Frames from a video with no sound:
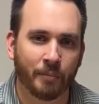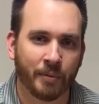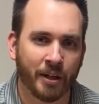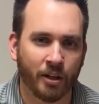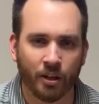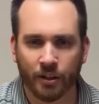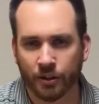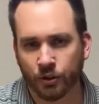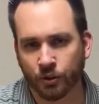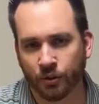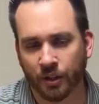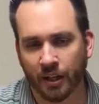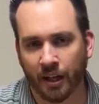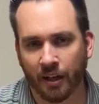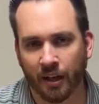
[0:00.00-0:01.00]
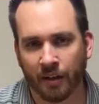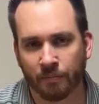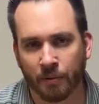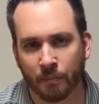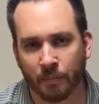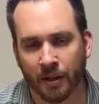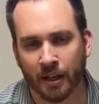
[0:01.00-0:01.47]
Here on the screen, I
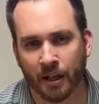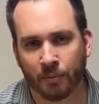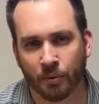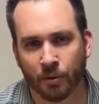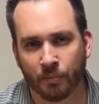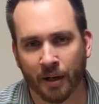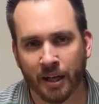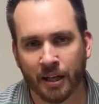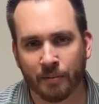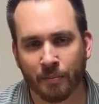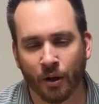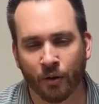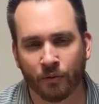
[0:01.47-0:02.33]
put my number and my email.